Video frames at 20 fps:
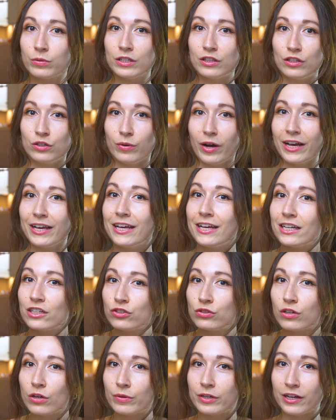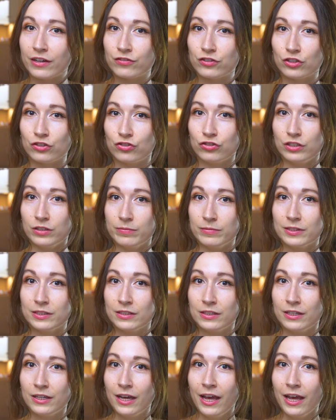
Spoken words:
with you. I can get you going after your dreams.